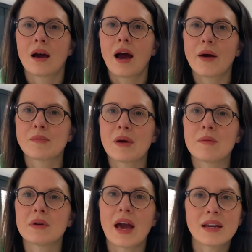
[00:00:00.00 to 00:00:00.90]
I would
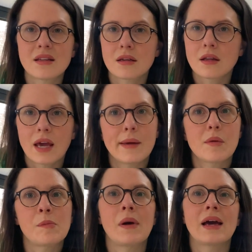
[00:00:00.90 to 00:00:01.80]
maybe, anything that came
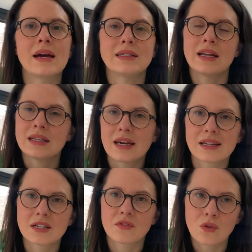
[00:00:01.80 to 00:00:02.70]
up in my head, any
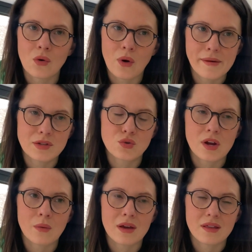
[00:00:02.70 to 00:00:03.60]
negative thought, I would
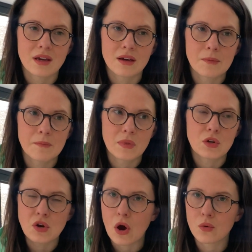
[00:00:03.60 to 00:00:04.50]
straight away think,
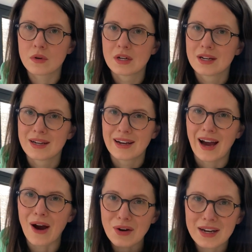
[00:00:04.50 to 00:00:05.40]
no,
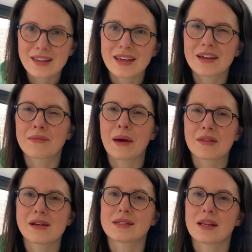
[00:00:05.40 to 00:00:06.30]
how can I think about
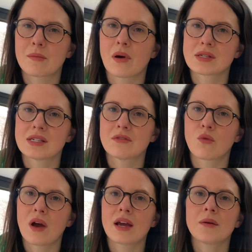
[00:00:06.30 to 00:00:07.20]
this positive
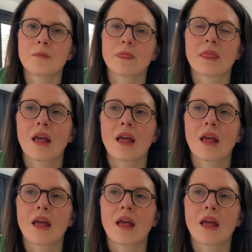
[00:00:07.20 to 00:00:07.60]
way?